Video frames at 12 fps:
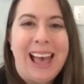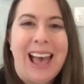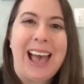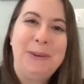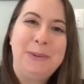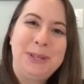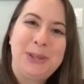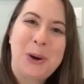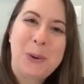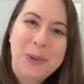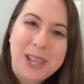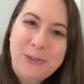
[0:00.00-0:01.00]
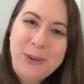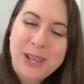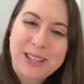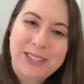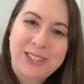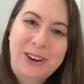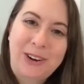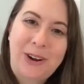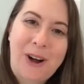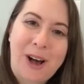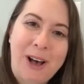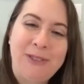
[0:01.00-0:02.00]
I was hoping if we could start
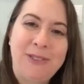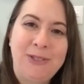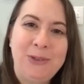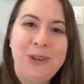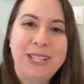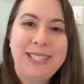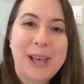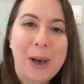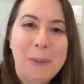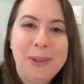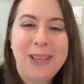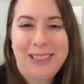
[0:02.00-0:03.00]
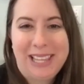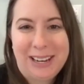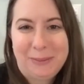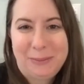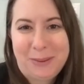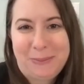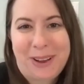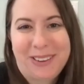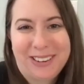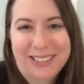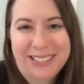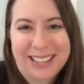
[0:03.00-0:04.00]
off, if you could tell me a little bit about
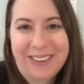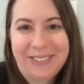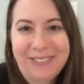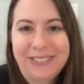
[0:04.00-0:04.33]
yourself.